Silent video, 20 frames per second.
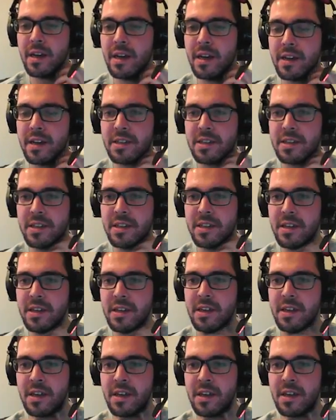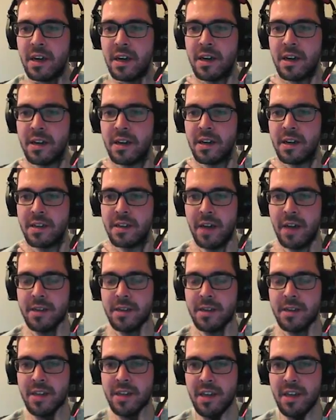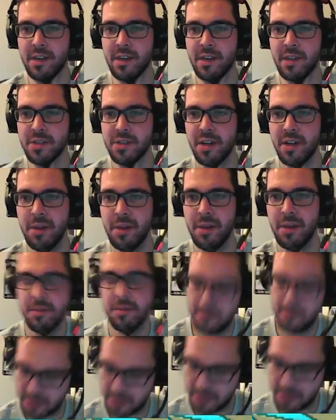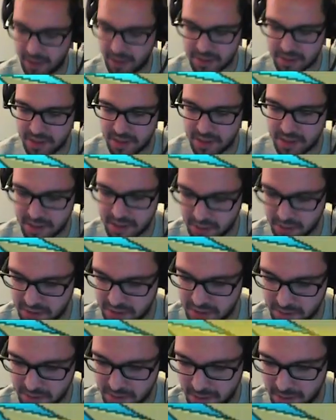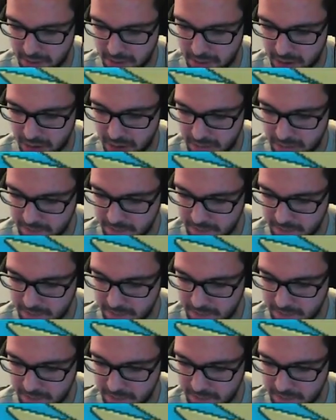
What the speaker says: I could see, yeah, the Psychic was coming, so that was a nice switch on my part.